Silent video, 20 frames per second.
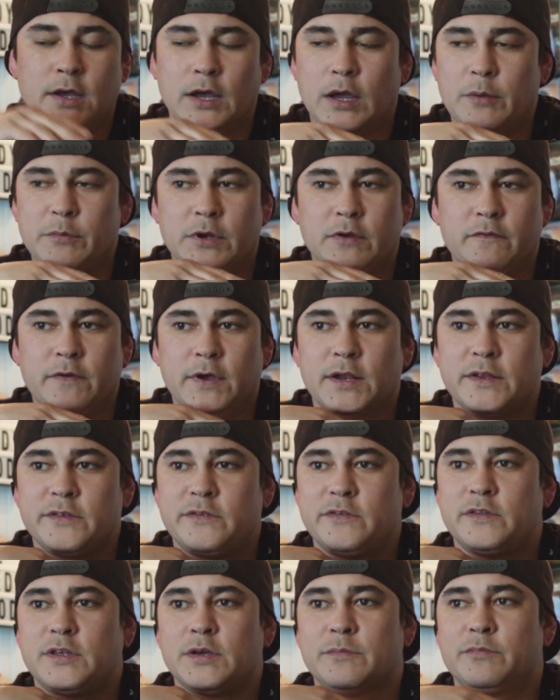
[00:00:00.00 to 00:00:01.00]
I mean, I've had it
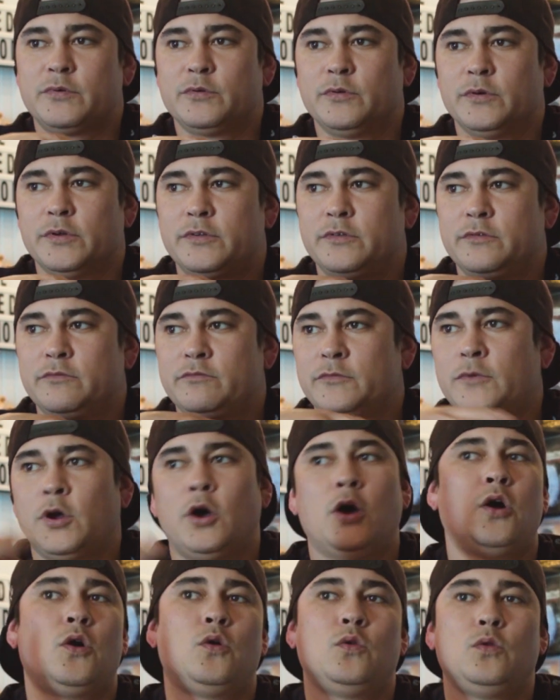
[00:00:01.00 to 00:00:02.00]
skip to a
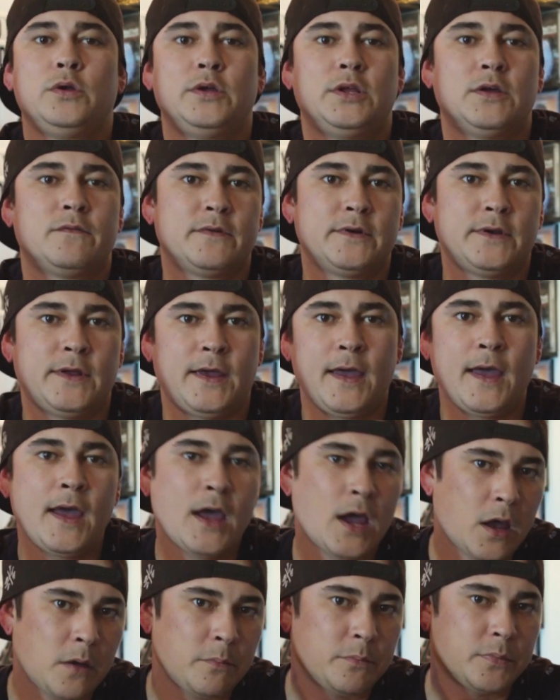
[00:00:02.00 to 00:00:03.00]
totally different
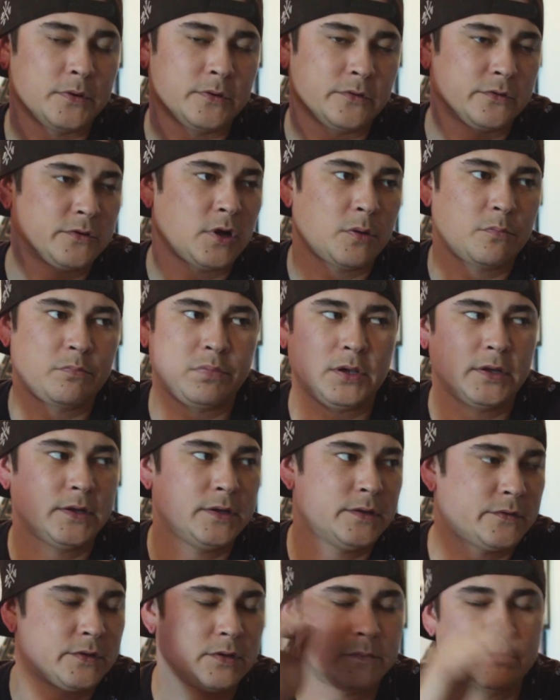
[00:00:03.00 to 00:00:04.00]
app and start
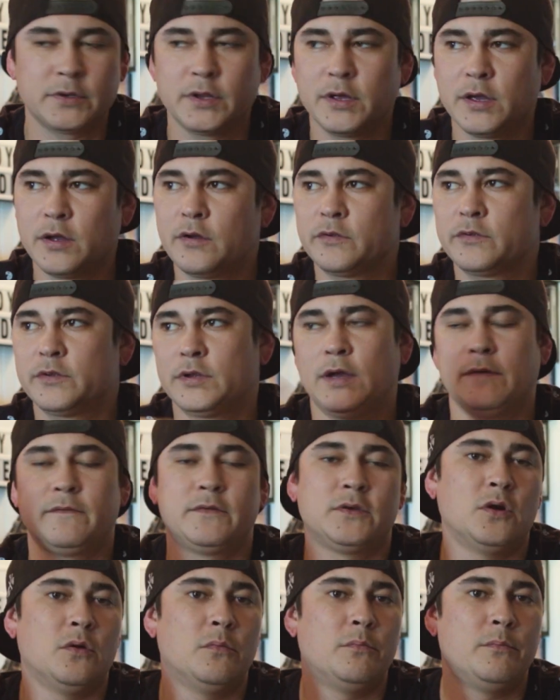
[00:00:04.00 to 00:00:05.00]
playing something else, and I have
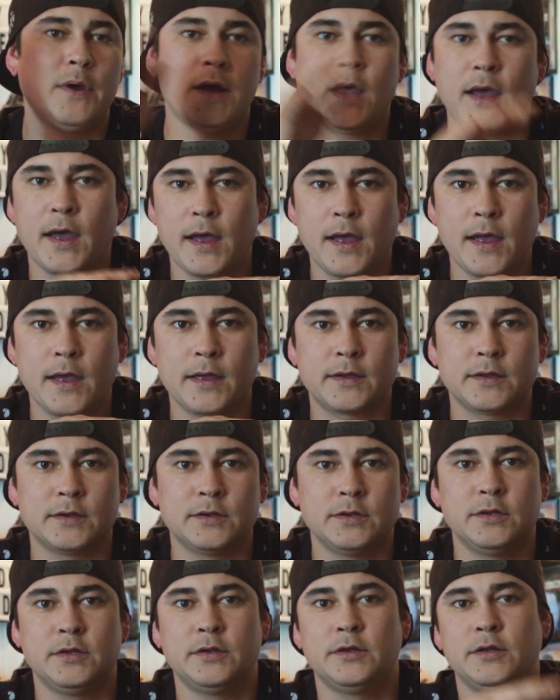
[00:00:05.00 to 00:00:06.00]
to go back
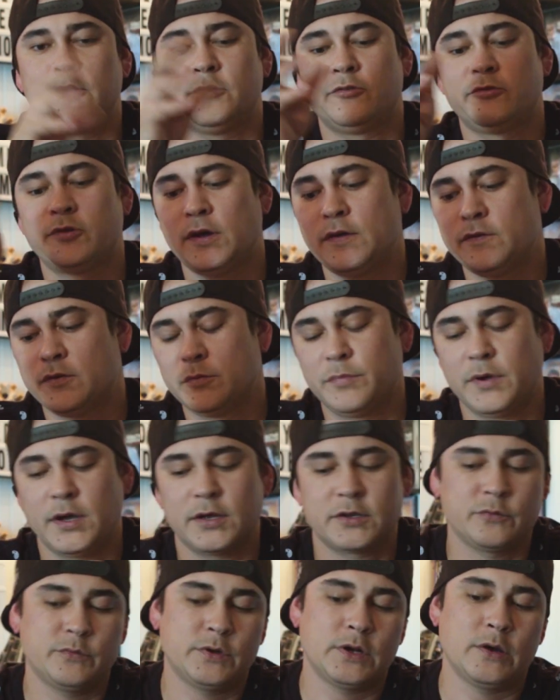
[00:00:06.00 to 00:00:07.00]
and then change it
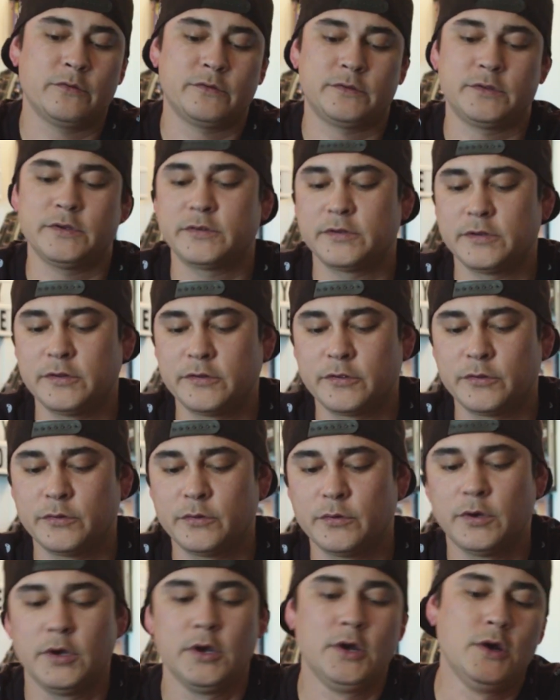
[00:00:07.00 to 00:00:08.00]
back to what I was listening
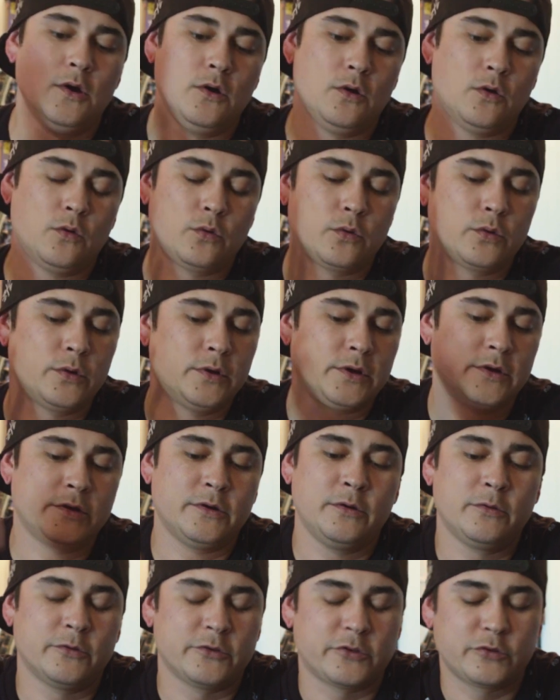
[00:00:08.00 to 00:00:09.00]
to, or
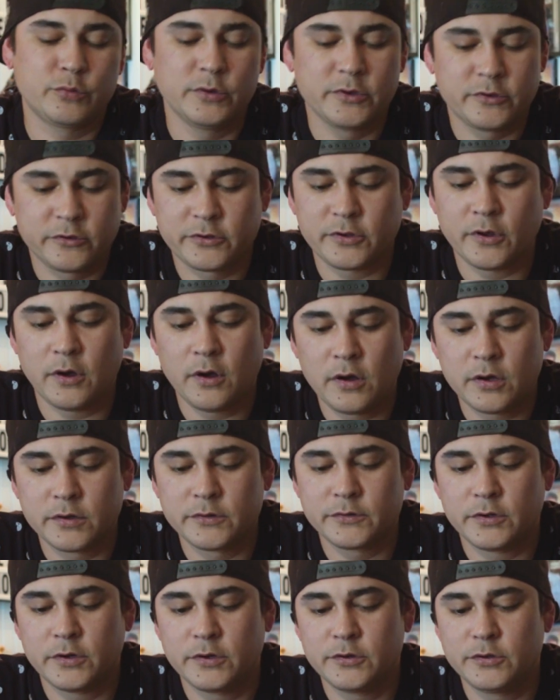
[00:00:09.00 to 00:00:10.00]
it'll switch
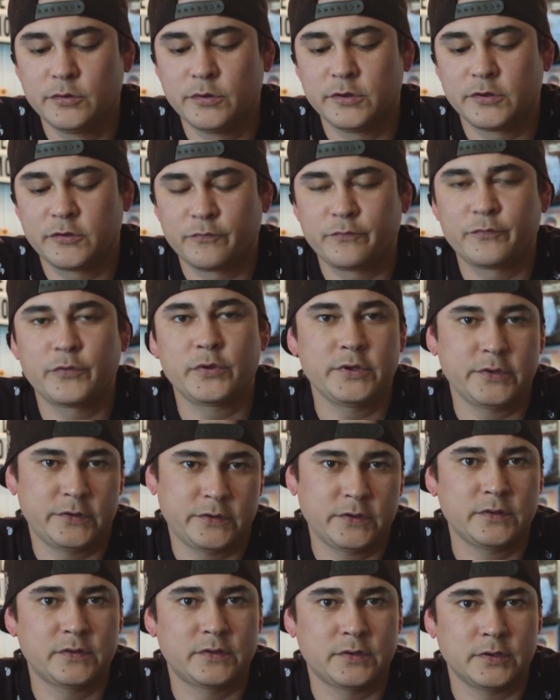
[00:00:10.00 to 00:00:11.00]
songs on you. It's really
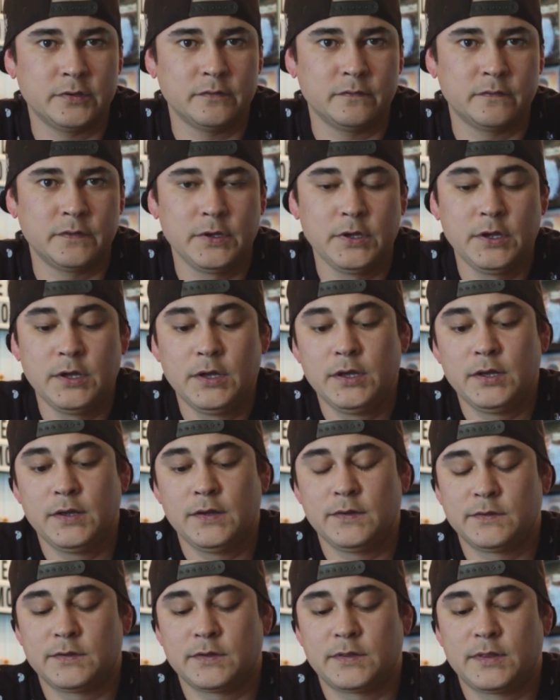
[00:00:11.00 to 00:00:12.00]
sensitive
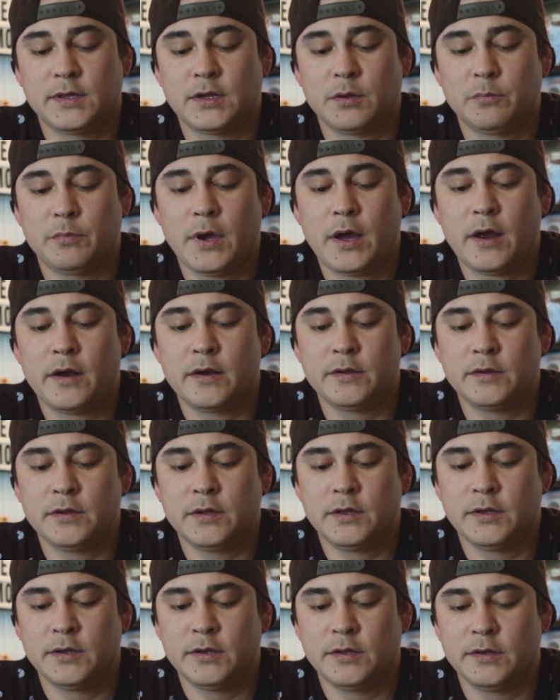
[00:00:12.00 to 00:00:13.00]
is the thing about
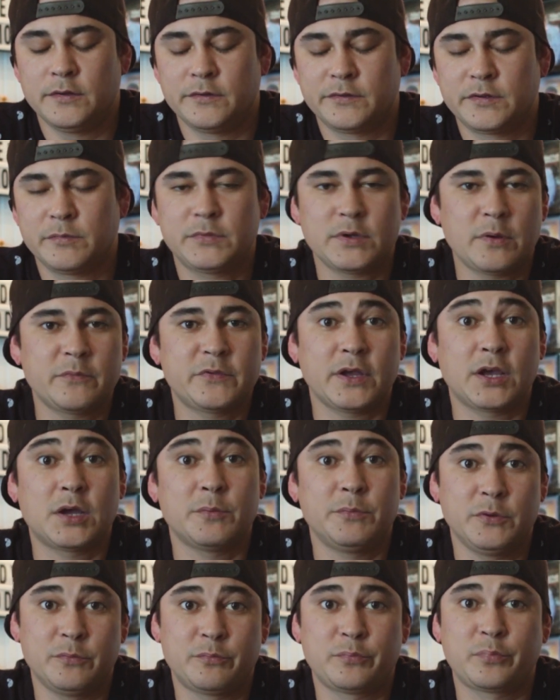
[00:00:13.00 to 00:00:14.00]
it, and sometimes that
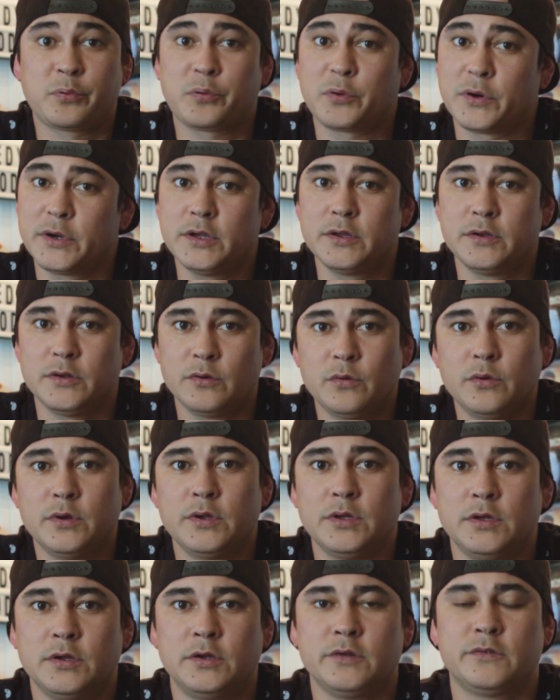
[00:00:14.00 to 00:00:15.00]
can be pretty
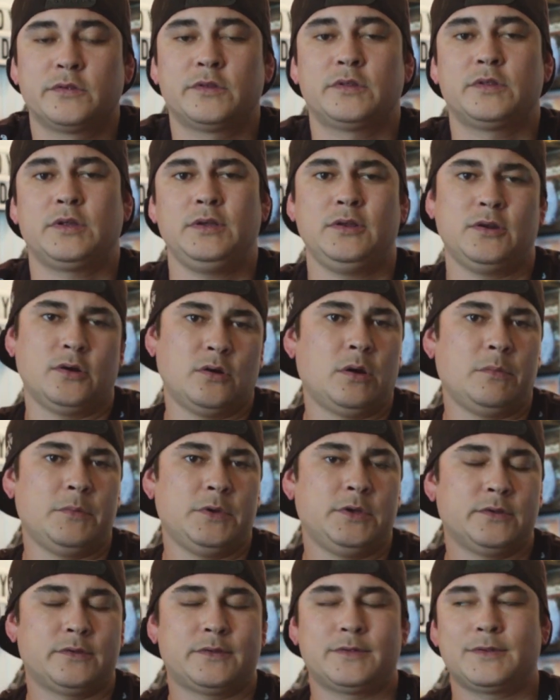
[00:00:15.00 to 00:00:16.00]
annoying because, you know, I
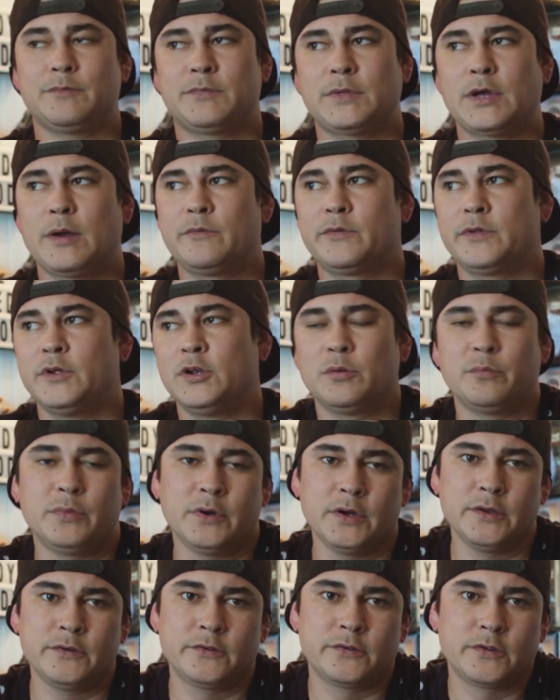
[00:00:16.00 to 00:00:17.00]
mean, sometimes
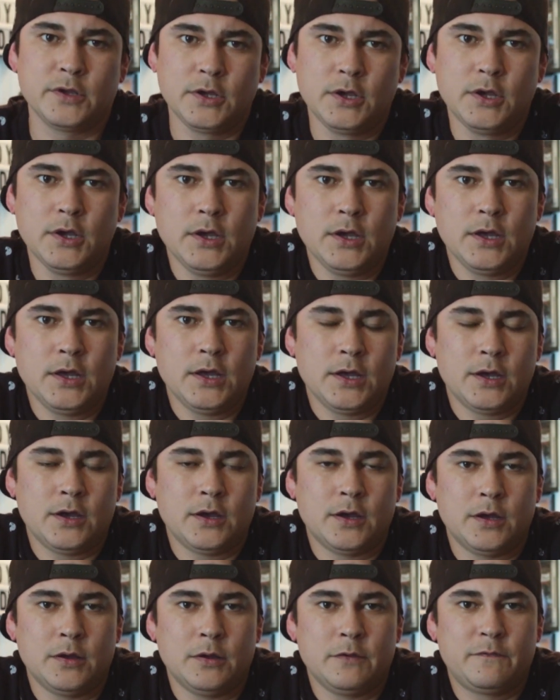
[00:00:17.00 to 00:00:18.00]
earbuds,
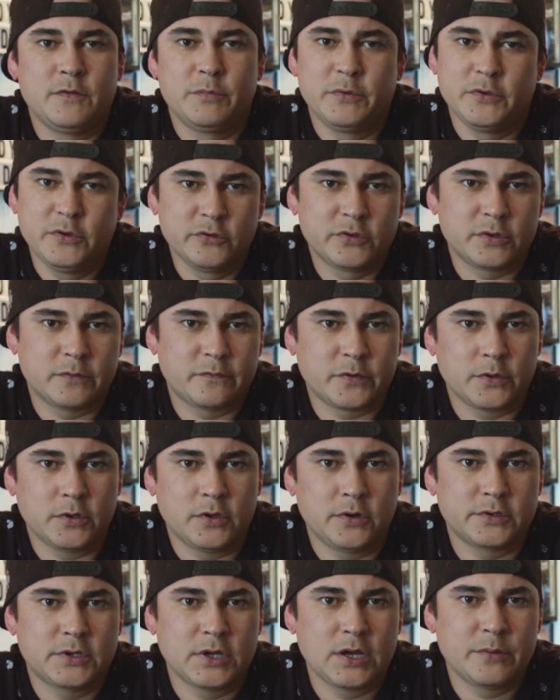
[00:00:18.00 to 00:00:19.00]
if you've been using them for a
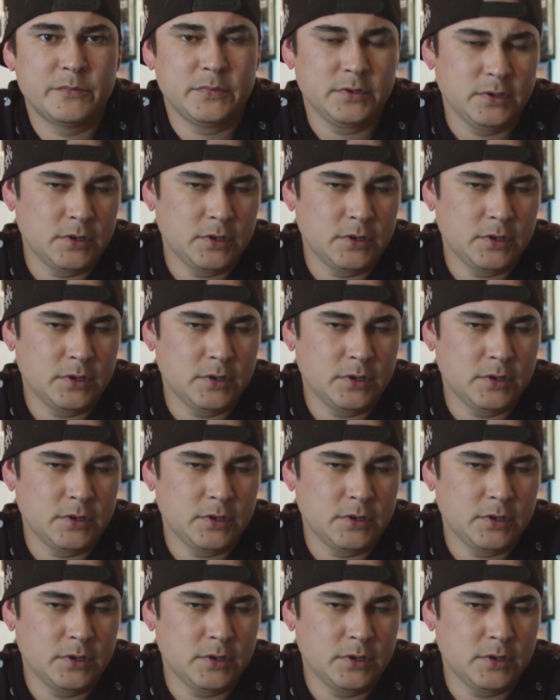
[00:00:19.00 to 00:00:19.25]
long time,